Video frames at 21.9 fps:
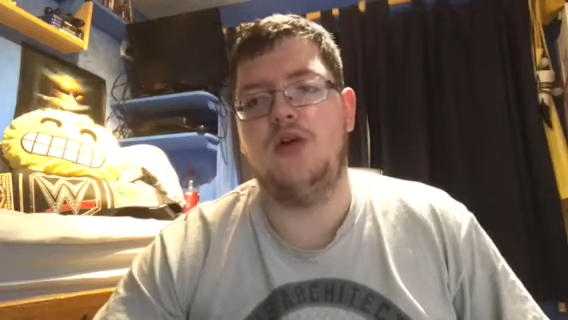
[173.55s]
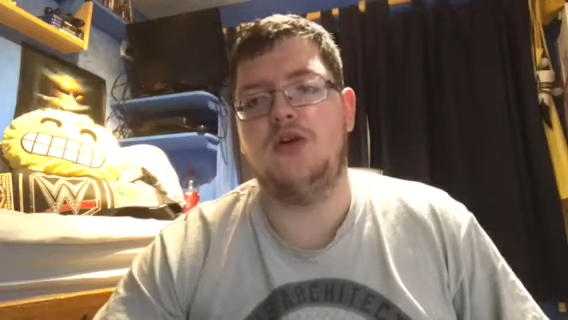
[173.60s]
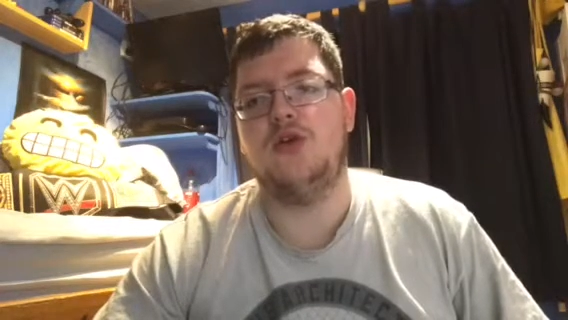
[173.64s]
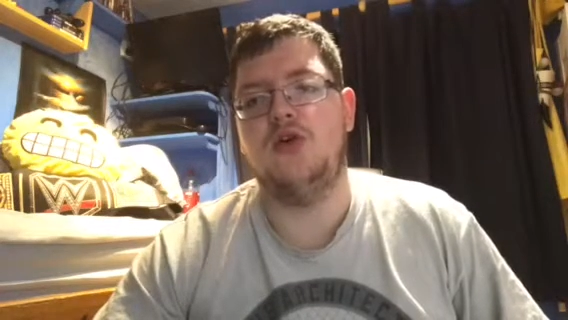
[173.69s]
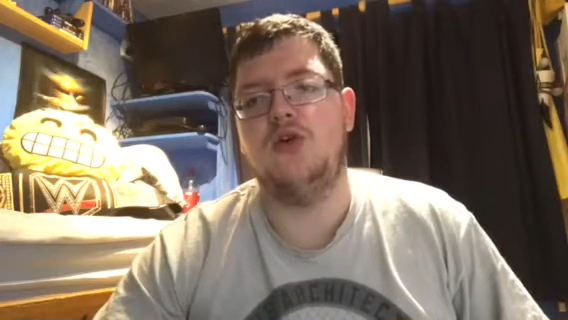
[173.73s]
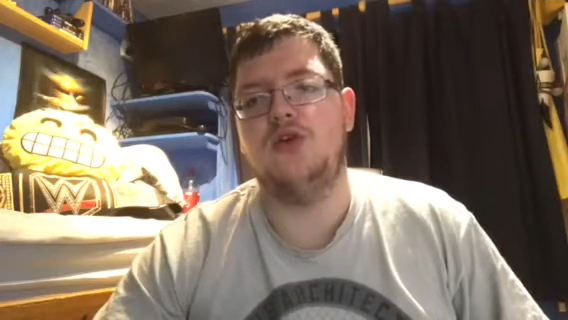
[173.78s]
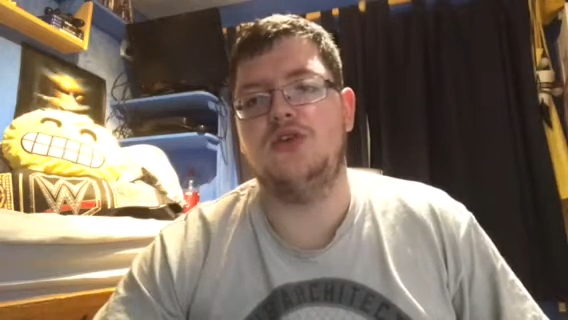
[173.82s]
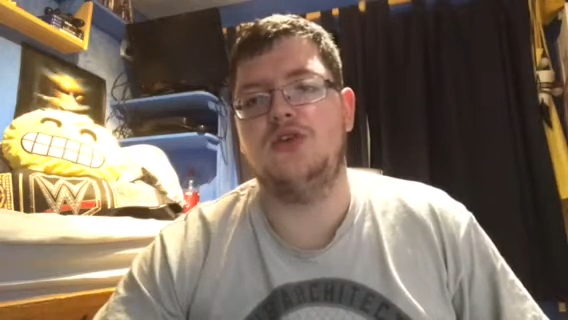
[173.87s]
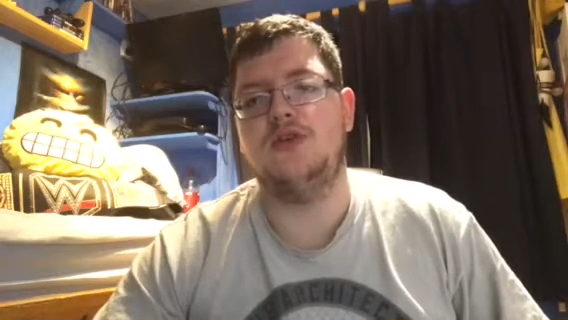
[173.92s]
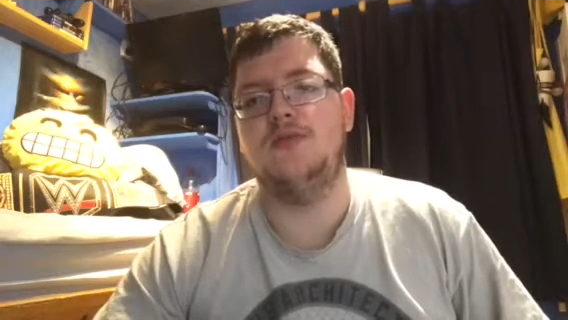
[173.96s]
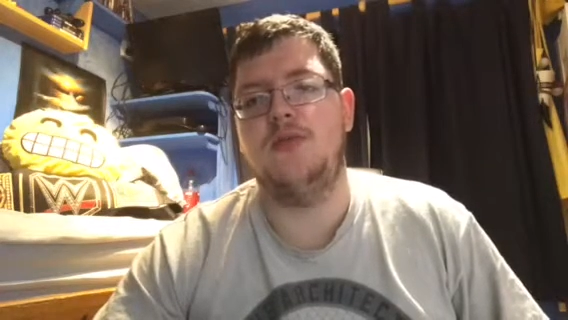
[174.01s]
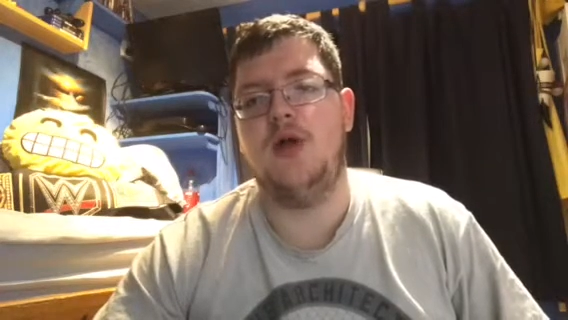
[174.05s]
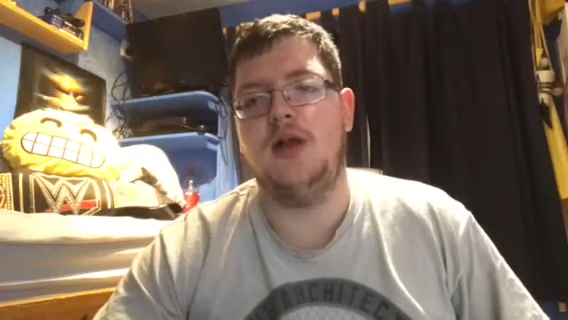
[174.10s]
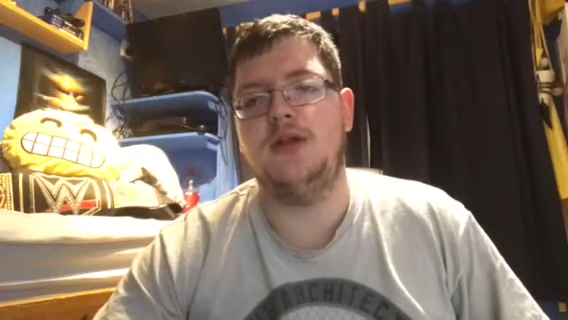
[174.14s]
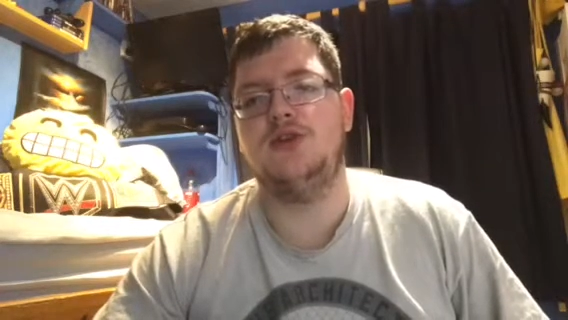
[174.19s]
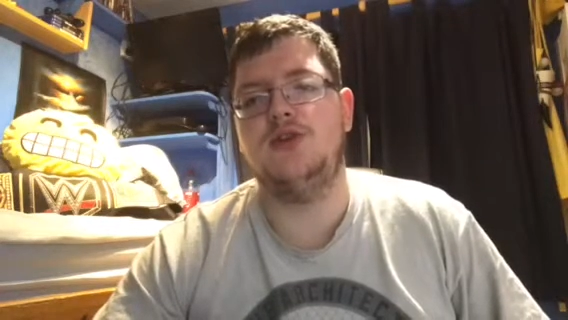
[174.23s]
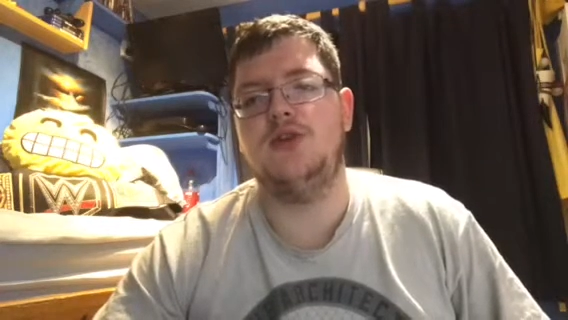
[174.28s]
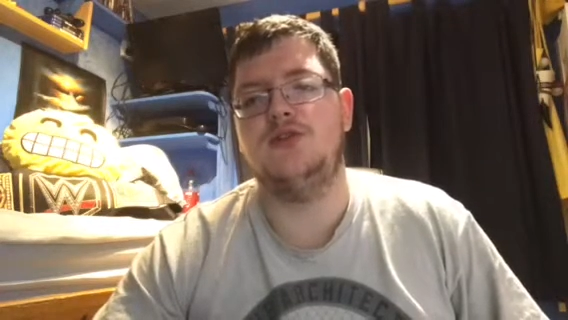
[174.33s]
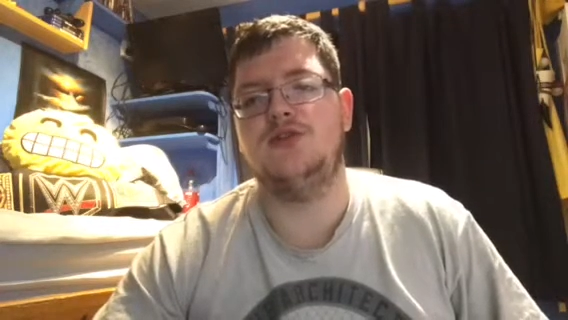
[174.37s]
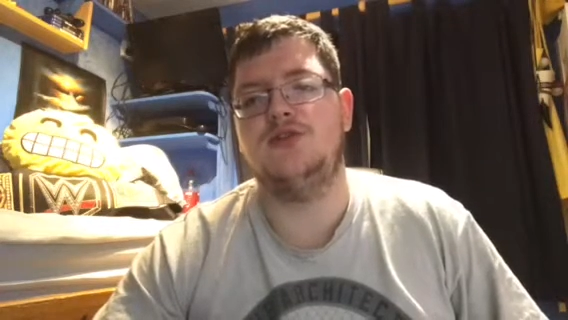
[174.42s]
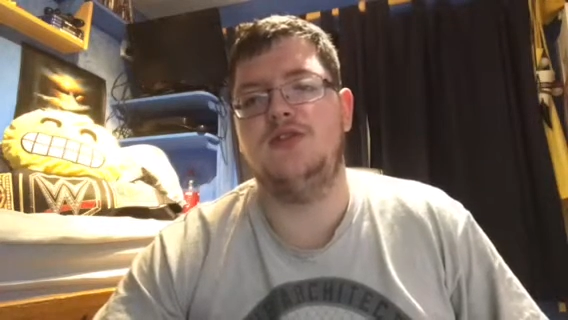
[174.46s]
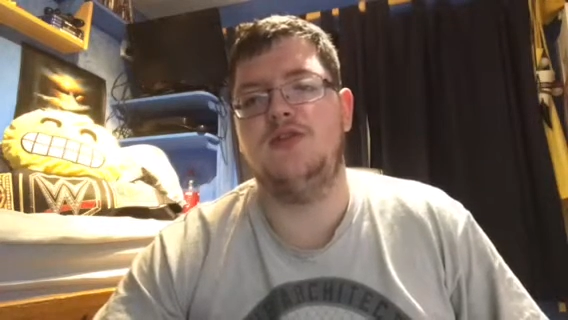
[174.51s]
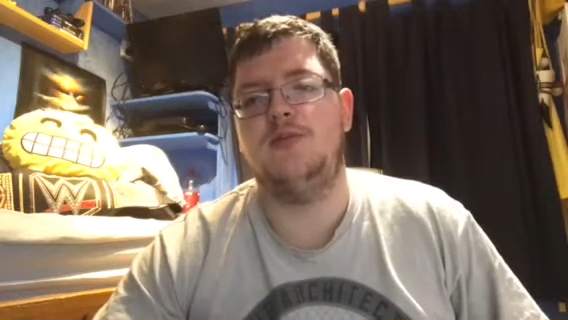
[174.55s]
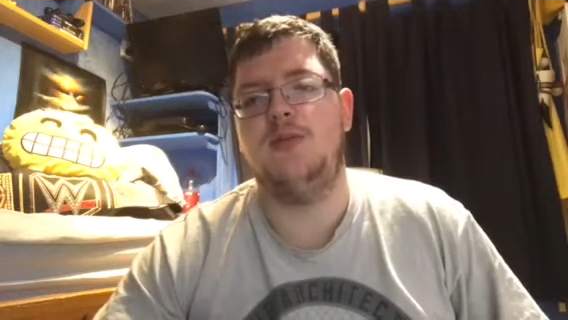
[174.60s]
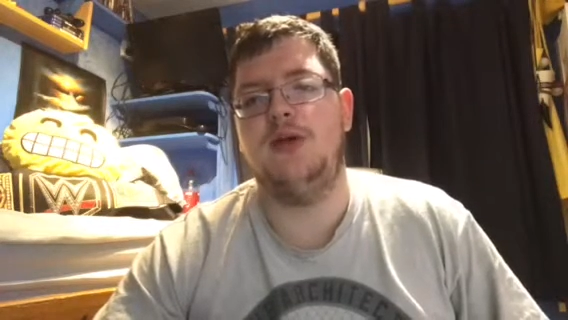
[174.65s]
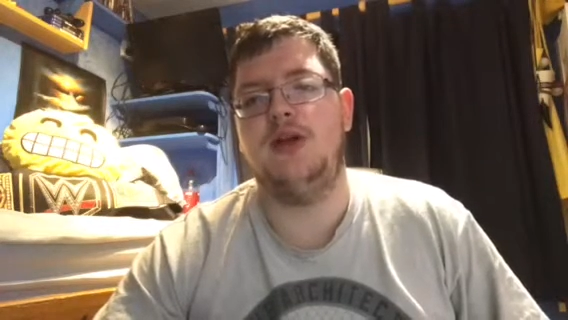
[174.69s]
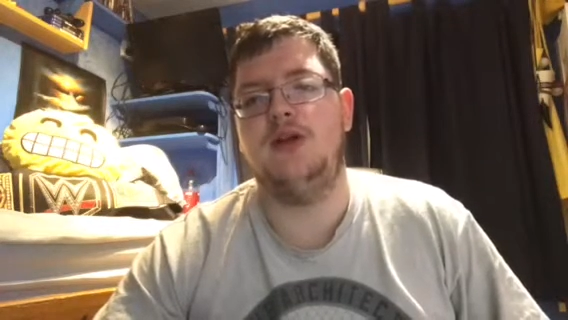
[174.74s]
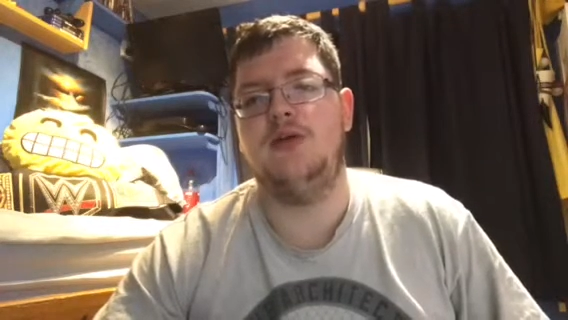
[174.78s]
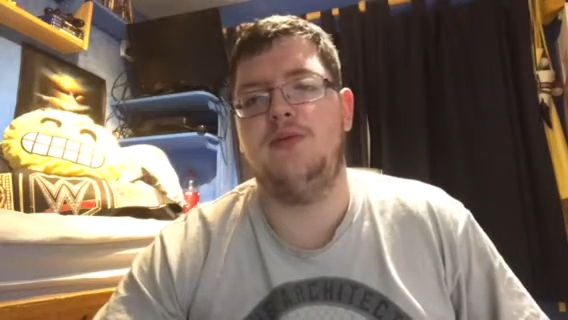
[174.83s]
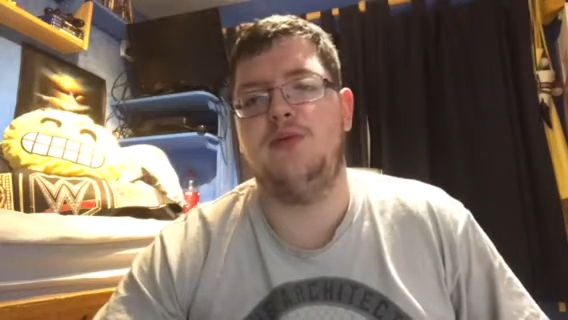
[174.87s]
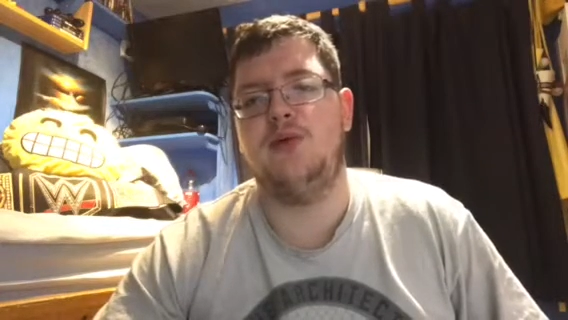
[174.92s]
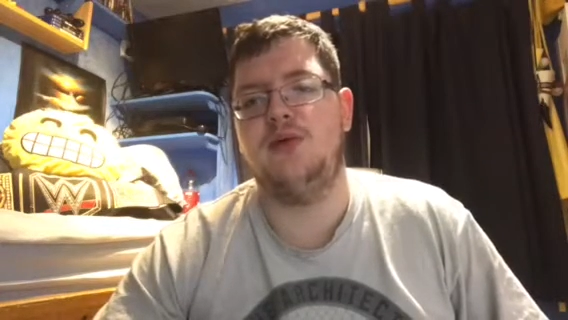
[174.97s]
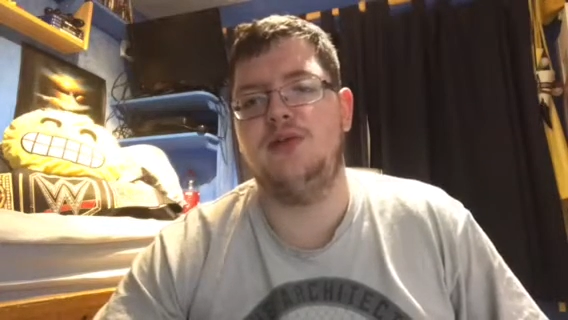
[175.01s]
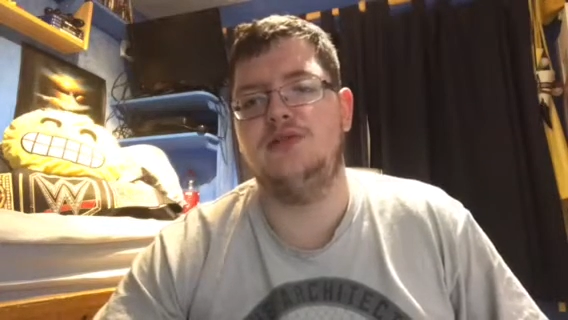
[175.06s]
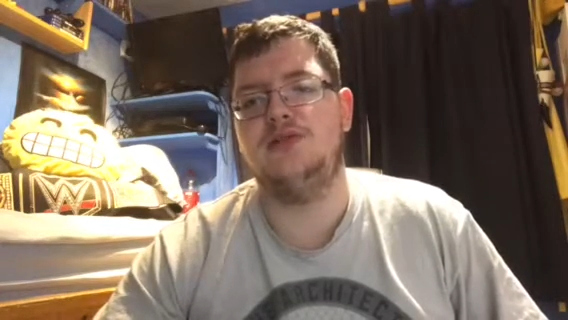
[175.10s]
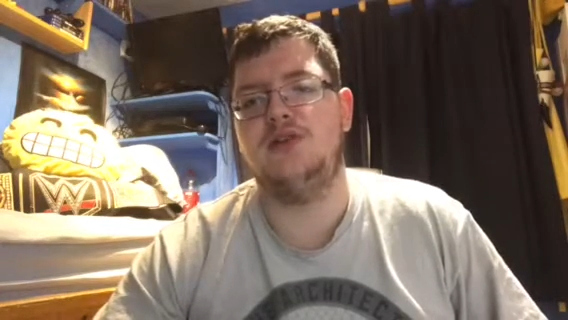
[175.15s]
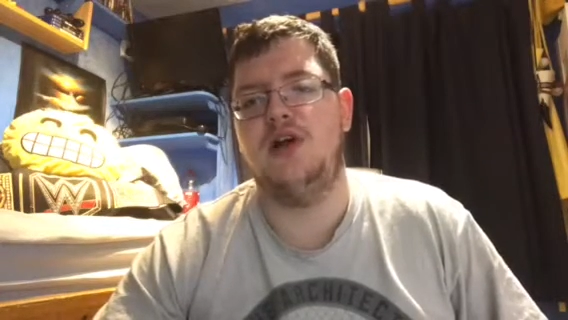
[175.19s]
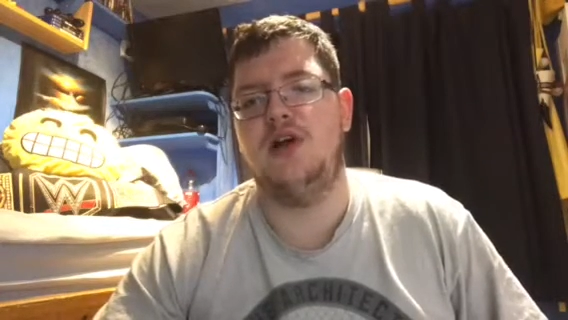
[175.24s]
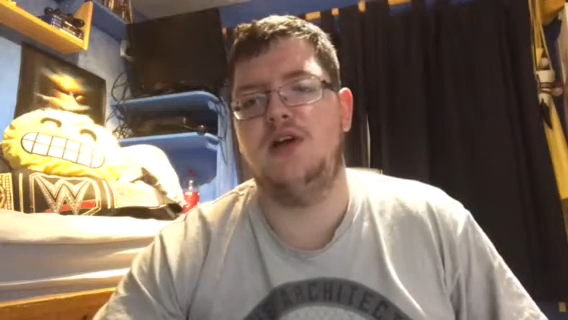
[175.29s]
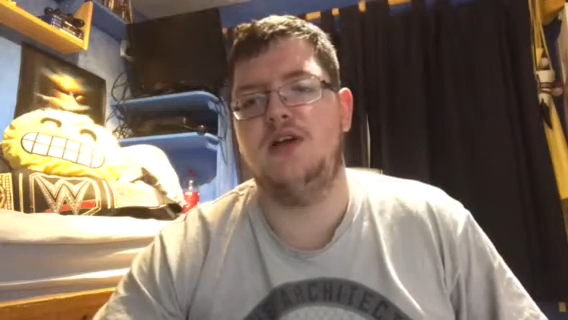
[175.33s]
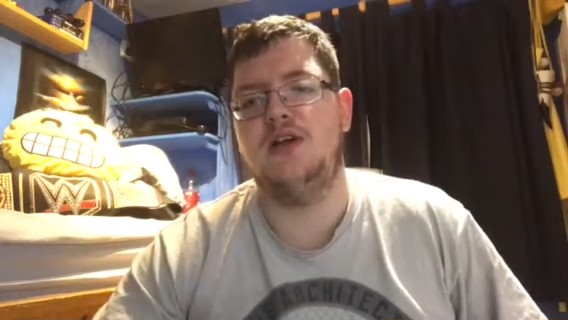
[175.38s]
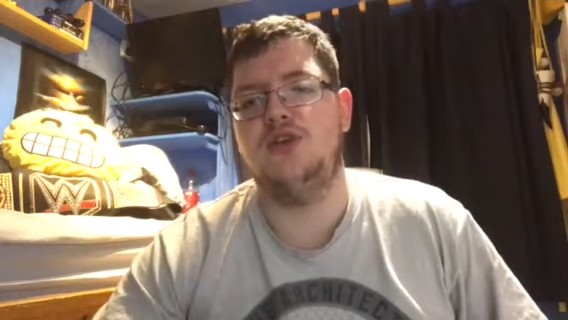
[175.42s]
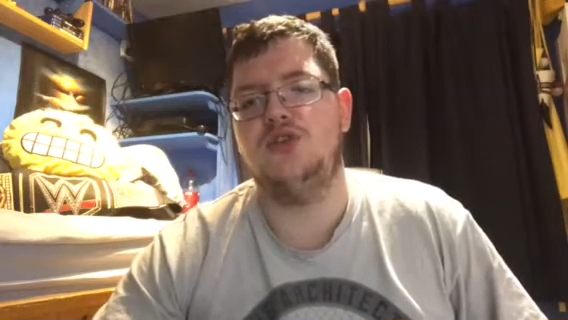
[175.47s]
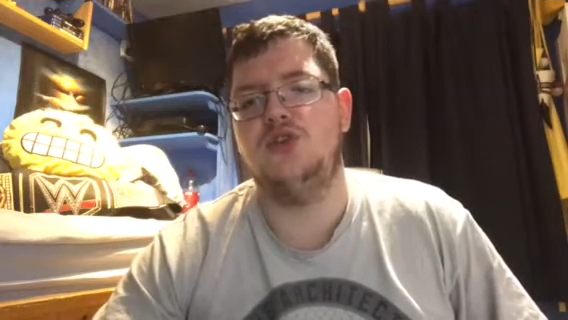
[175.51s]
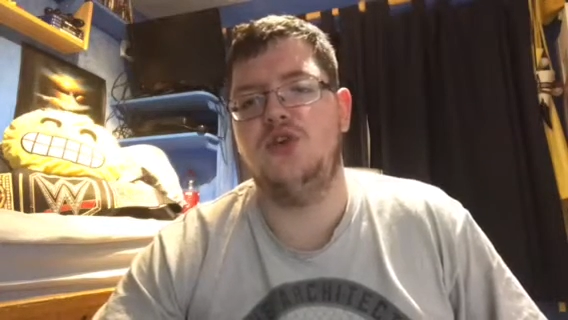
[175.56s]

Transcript: and according to Mike Johnson of PW Insider,